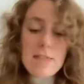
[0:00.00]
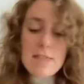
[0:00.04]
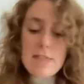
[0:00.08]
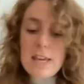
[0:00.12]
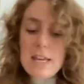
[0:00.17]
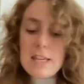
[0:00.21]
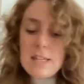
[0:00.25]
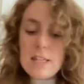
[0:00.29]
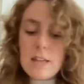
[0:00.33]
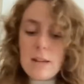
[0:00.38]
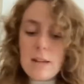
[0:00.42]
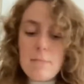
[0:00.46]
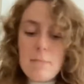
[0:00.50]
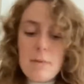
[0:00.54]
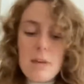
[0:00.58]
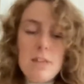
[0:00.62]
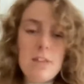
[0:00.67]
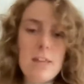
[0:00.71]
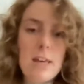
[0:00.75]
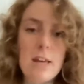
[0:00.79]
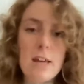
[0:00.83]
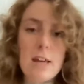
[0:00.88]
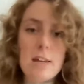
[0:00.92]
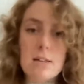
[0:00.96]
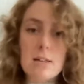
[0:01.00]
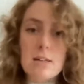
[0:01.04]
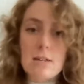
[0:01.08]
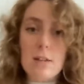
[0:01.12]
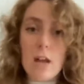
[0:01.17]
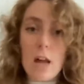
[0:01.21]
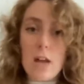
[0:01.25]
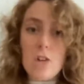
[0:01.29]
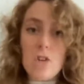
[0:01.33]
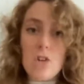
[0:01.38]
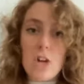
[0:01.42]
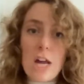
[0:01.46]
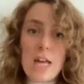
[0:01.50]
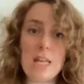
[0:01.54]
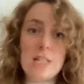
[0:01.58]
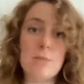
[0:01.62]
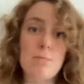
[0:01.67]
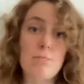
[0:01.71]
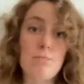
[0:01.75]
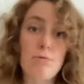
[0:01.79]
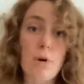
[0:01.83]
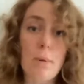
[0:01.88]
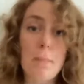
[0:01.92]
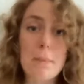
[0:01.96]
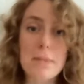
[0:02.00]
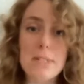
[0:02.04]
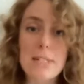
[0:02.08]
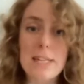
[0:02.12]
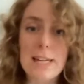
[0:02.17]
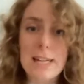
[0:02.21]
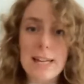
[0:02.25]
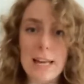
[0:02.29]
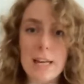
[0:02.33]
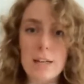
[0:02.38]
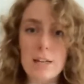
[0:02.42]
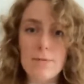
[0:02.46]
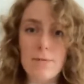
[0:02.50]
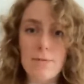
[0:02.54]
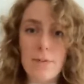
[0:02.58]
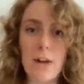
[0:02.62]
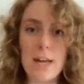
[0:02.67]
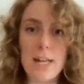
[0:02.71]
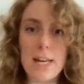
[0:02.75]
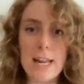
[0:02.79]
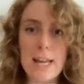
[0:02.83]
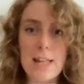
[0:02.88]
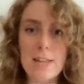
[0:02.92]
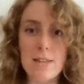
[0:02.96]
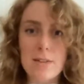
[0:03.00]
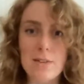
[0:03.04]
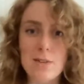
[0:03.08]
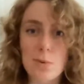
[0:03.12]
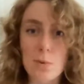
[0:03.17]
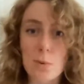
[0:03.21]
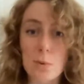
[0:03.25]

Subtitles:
These can be things such as property-linked finance,